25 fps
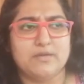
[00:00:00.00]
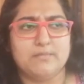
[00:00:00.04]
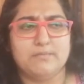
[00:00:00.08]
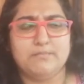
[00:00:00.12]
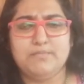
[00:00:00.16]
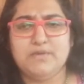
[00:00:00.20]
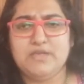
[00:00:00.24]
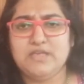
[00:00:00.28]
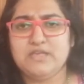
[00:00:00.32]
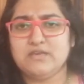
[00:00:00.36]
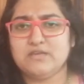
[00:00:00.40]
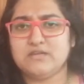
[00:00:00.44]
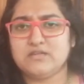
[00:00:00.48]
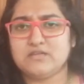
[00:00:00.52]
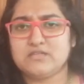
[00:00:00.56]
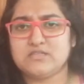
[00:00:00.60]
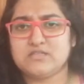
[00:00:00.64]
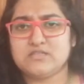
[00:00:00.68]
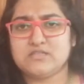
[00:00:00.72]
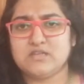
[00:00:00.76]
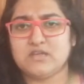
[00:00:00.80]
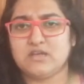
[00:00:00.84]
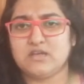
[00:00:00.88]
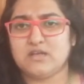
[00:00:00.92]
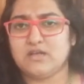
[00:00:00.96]
be
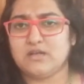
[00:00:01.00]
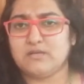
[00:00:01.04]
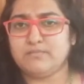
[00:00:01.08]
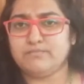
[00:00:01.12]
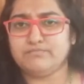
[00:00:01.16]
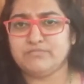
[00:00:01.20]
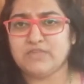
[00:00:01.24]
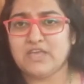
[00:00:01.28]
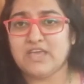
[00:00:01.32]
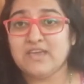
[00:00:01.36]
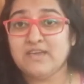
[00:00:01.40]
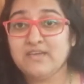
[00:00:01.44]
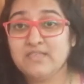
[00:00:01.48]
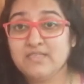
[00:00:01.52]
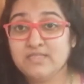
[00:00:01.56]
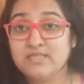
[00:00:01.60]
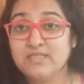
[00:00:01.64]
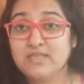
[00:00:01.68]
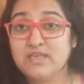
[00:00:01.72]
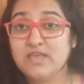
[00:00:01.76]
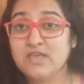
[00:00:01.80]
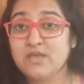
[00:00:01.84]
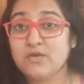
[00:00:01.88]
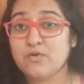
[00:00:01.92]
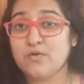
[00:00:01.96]
it
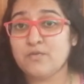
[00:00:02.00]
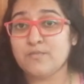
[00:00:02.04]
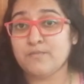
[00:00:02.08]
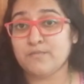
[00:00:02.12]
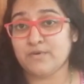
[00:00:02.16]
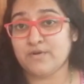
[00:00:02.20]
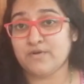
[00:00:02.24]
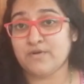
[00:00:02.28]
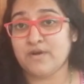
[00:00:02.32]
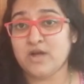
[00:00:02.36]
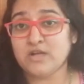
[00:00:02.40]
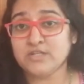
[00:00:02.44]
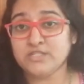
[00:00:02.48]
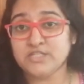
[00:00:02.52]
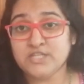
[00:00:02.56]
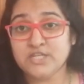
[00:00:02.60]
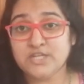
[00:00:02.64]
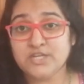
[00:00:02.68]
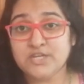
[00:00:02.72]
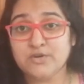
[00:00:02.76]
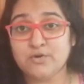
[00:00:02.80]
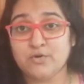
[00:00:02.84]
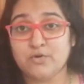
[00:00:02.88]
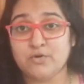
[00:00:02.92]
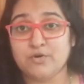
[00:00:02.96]
Hindi or
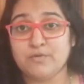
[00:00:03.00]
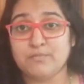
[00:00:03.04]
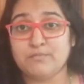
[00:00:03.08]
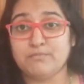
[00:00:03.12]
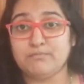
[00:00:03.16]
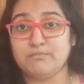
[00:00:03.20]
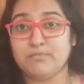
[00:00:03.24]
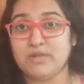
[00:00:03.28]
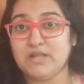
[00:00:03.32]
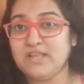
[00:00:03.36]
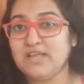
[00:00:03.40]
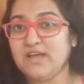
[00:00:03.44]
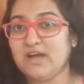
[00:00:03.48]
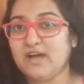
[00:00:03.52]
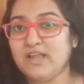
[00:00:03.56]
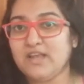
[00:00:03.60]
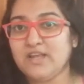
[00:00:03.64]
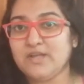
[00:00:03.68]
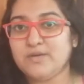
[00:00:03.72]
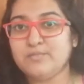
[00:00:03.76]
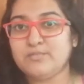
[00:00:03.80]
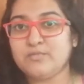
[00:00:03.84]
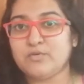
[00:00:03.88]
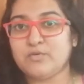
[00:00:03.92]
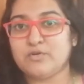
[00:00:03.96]
Marathi or
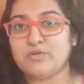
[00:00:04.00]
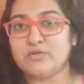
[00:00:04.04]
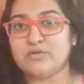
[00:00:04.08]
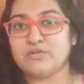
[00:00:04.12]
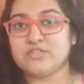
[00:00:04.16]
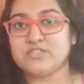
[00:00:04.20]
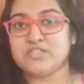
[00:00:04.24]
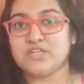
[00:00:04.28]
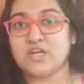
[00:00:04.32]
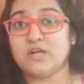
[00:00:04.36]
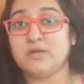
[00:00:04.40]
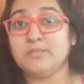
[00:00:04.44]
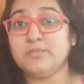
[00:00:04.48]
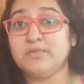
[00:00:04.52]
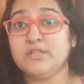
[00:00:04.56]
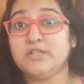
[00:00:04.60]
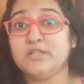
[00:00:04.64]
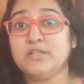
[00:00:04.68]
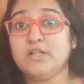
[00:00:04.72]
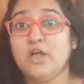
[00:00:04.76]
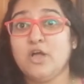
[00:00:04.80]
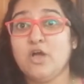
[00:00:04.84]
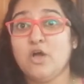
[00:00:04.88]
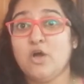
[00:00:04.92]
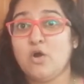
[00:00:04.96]
Malayalam or
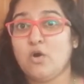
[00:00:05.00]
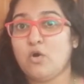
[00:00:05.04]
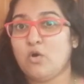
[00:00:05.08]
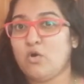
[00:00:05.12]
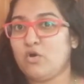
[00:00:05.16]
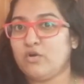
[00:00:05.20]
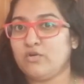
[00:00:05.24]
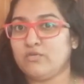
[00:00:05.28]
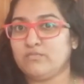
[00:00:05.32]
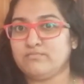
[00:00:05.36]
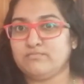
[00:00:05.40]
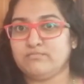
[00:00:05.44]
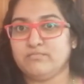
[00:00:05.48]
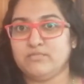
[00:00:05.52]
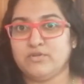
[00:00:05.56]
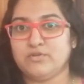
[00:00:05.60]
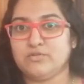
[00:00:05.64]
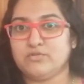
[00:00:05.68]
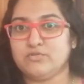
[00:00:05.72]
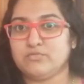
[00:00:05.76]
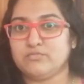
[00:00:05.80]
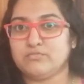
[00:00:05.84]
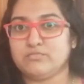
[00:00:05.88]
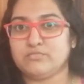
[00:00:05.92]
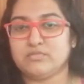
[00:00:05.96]
Tamil, or
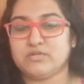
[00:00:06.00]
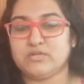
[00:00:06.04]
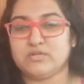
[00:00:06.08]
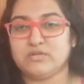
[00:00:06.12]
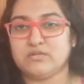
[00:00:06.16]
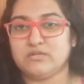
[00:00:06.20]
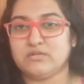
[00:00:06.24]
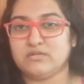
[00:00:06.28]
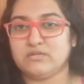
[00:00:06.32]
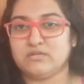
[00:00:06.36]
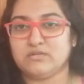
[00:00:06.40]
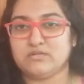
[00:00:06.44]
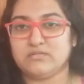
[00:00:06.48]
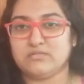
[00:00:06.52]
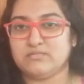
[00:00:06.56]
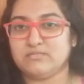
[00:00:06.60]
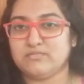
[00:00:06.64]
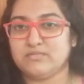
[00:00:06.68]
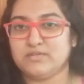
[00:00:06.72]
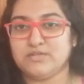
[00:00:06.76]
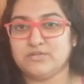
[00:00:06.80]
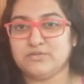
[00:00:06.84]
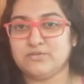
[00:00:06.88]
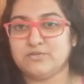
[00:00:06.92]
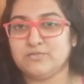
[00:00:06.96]

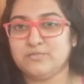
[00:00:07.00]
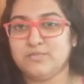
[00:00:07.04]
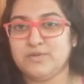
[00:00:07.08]
it could